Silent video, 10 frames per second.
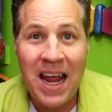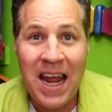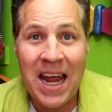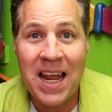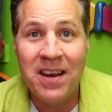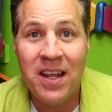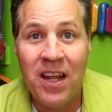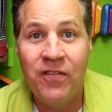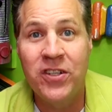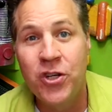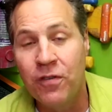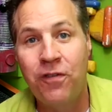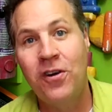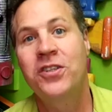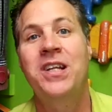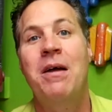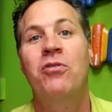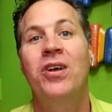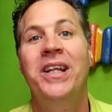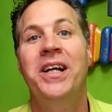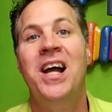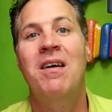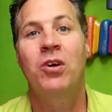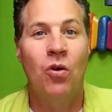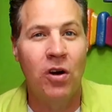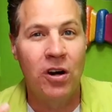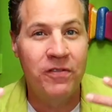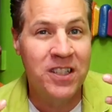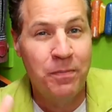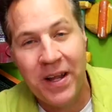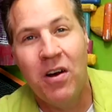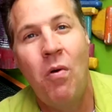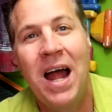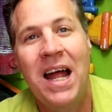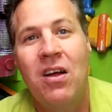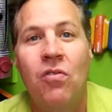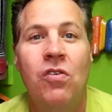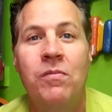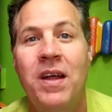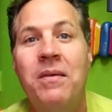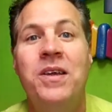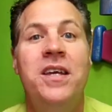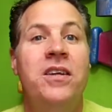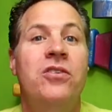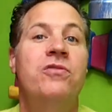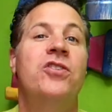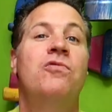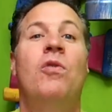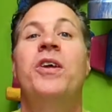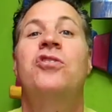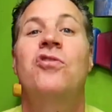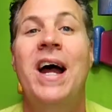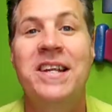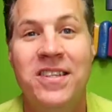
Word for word: And if it's your first time creating a comic, or if it's been a while, or maybe you just want to try